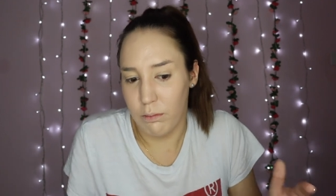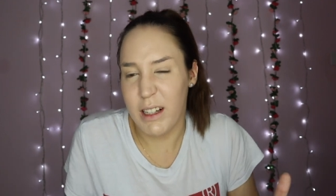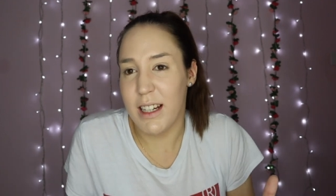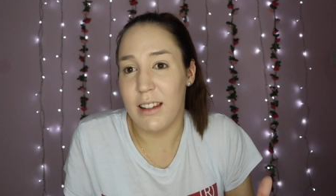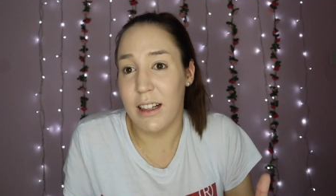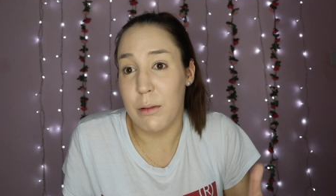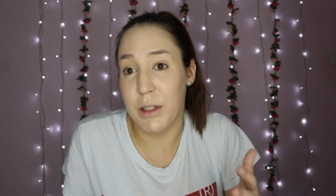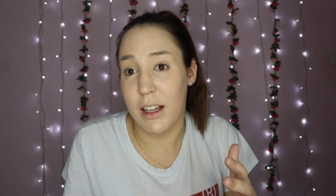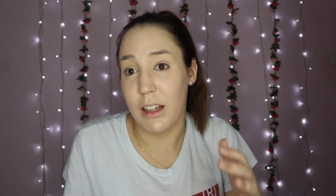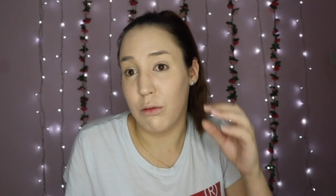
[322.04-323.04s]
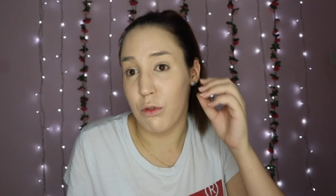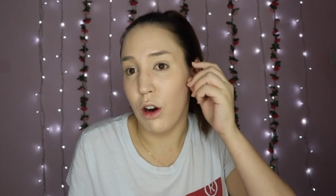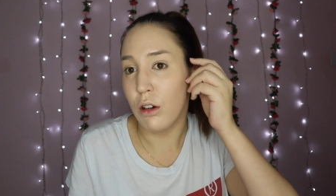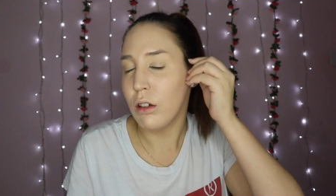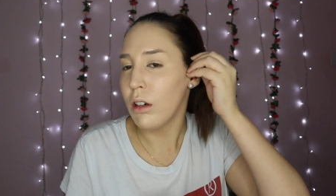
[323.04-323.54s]
we didn't think there was anything
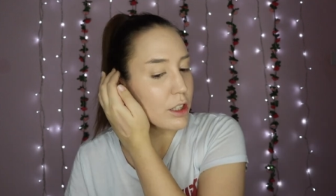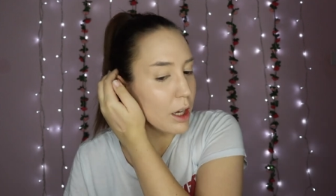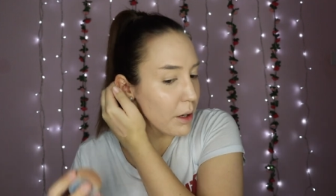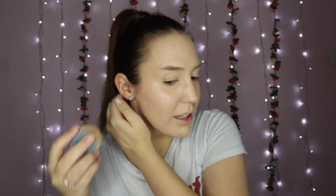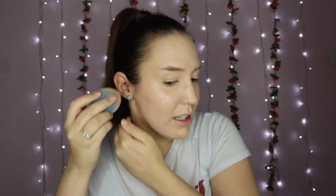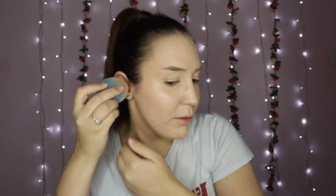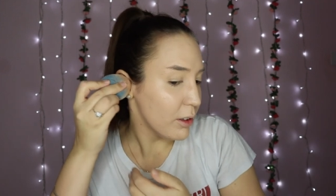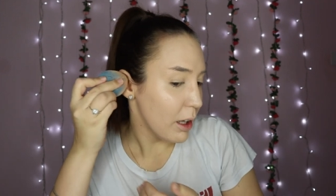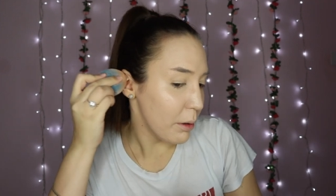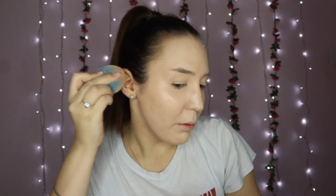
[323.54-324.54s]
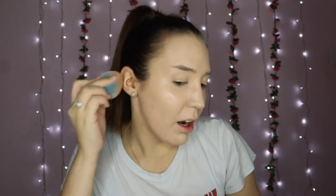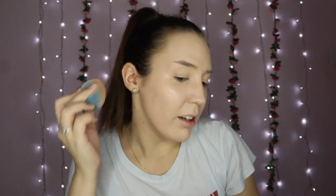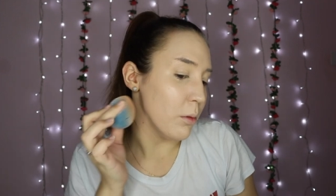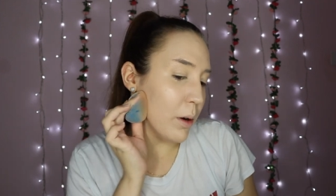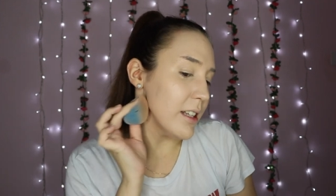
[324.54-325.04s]
wrong. So it did feel like we were
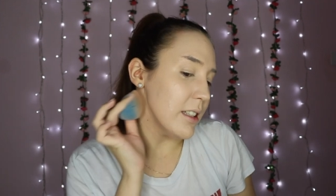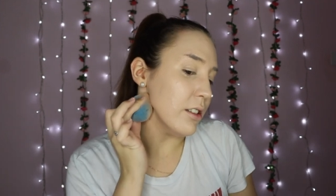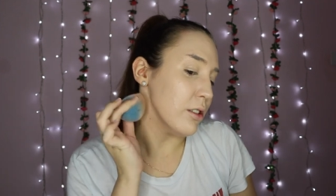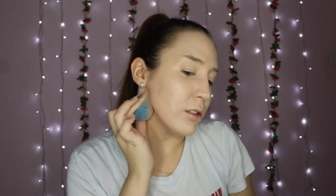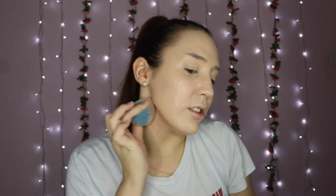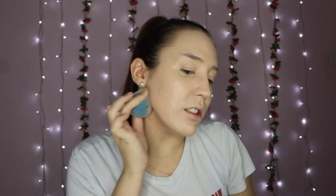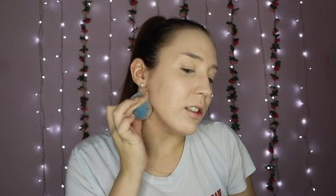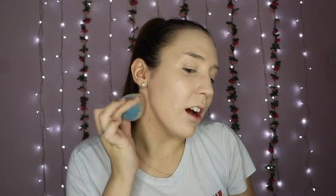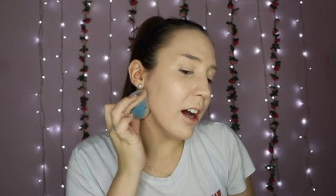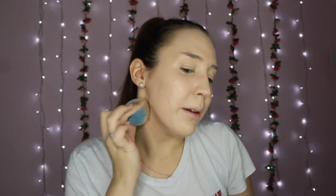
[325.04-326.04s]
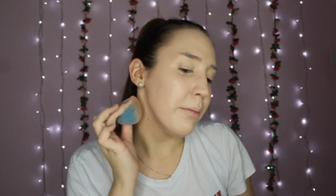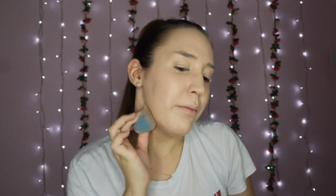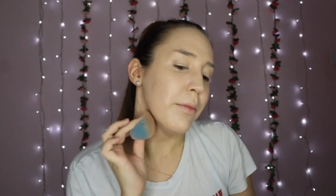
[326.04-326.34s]
kind of wasting the doctor's time.